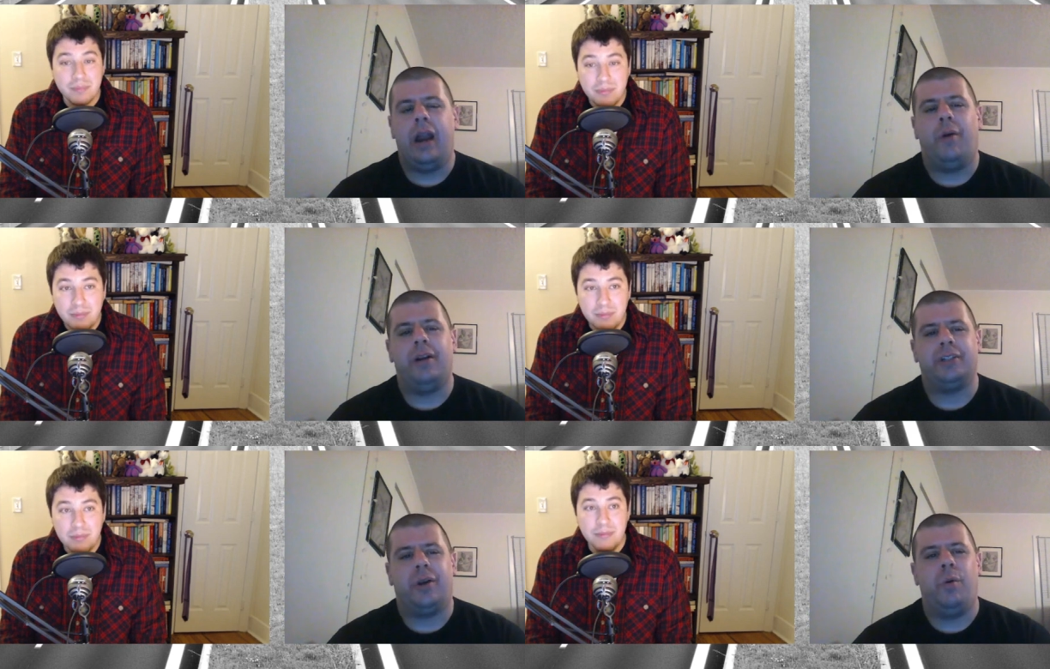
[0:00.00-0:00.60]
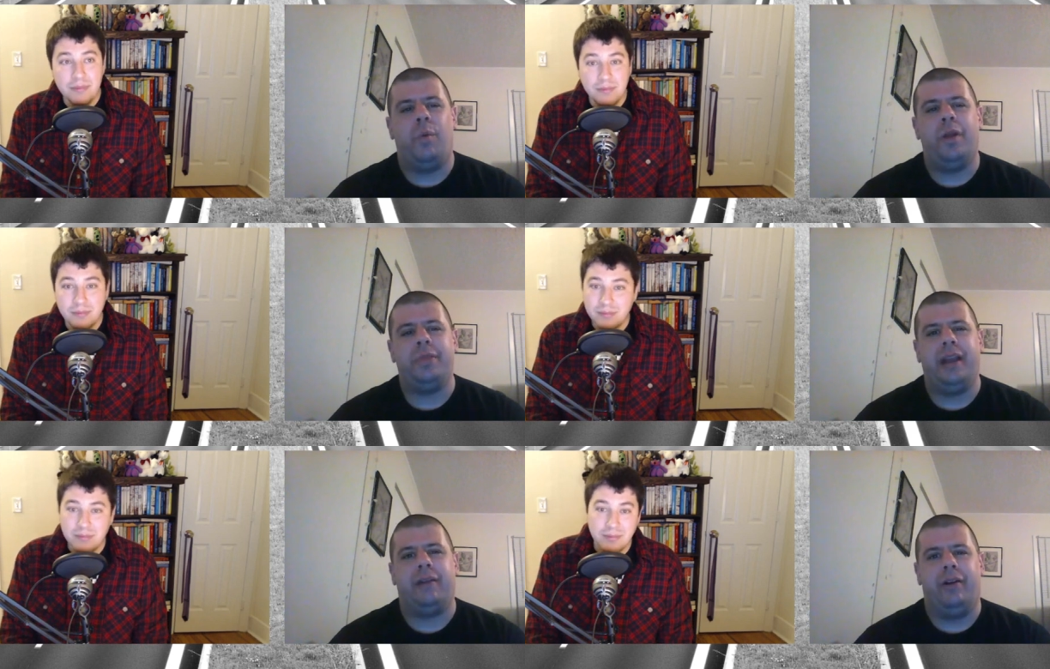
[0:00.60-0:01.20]
Speaker 1: want to start with one
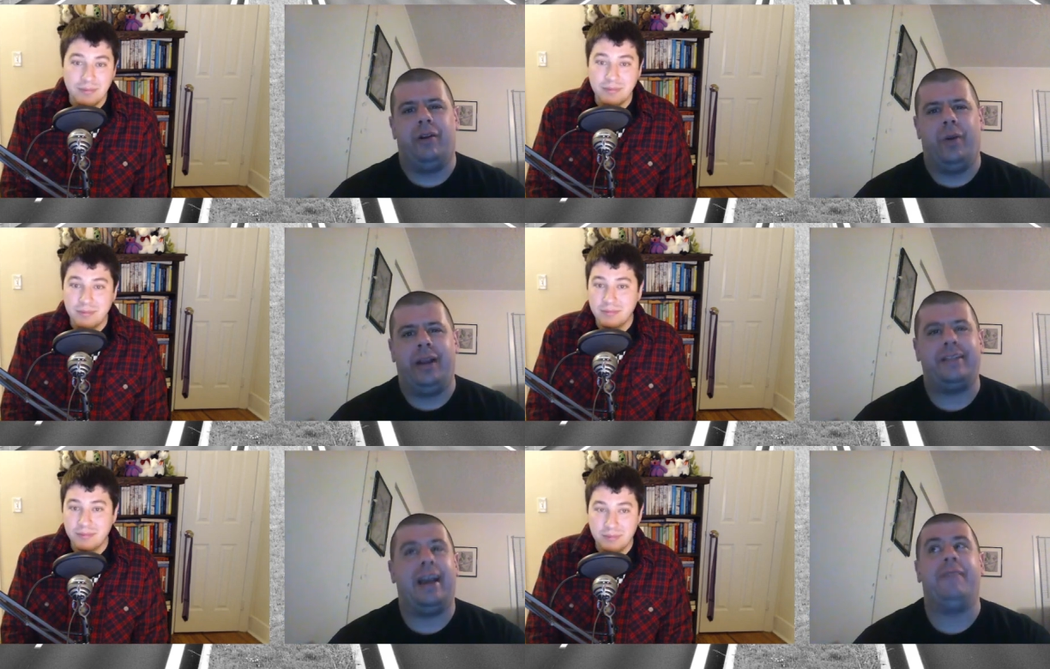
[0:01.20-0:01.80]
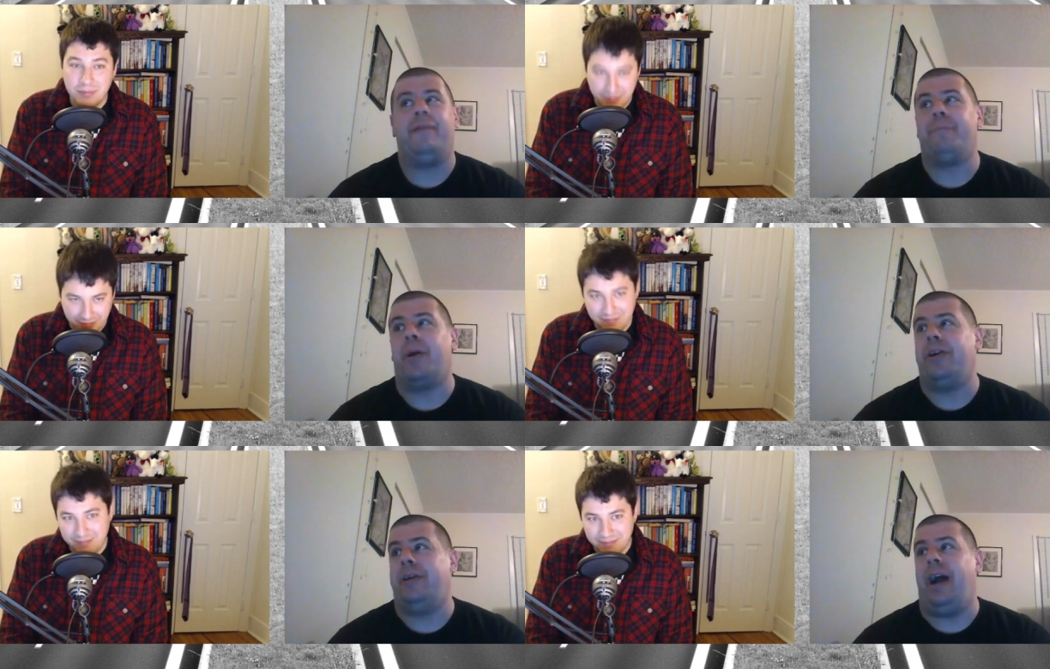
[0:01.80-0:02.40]
thing real quick. It's kind of a
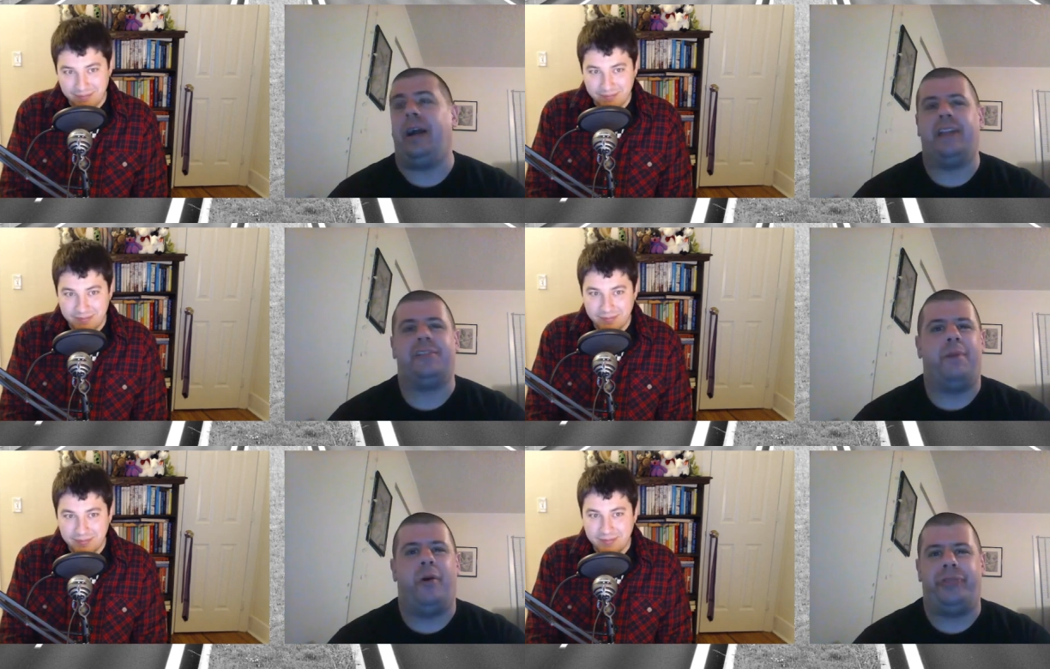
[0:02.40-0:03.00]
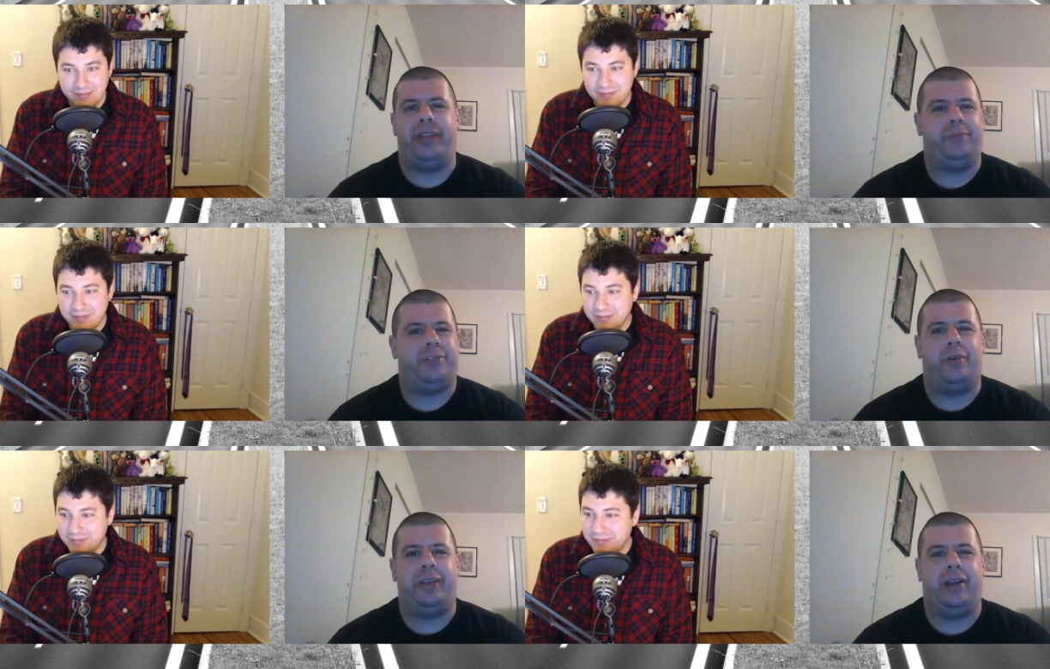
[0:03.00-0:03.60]
burn against both teams.
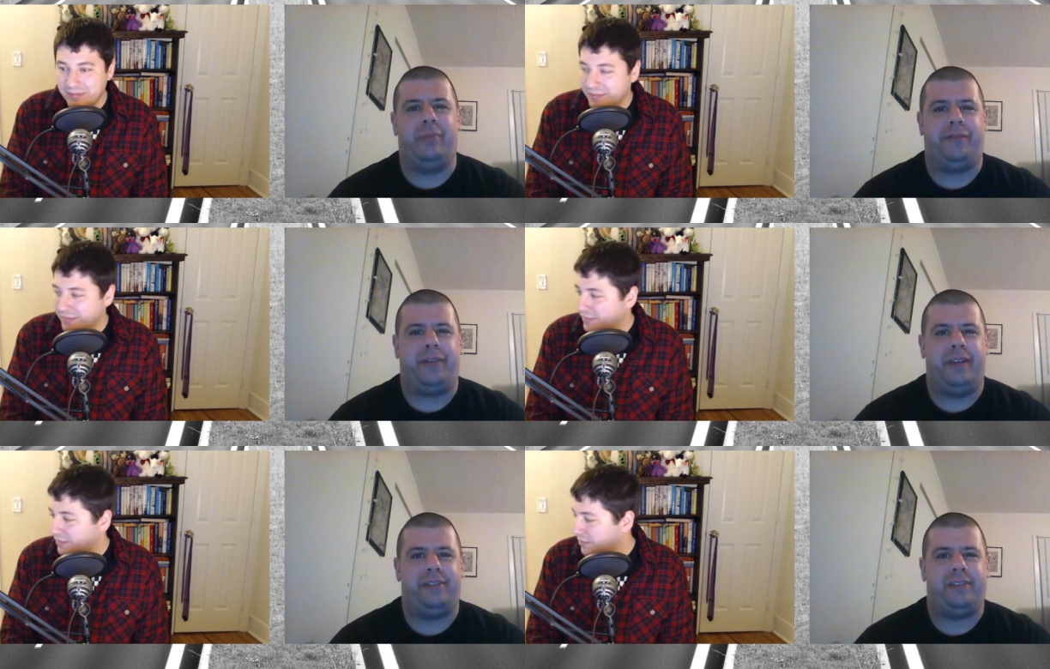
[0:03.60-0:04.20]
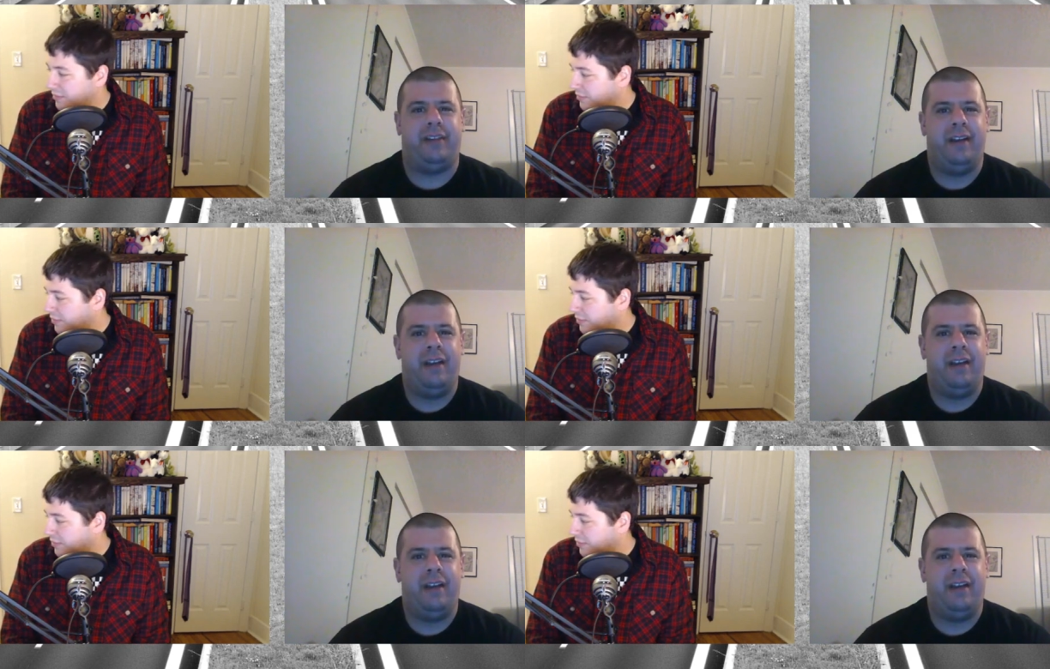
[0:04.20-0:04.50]
Don't kill me for this.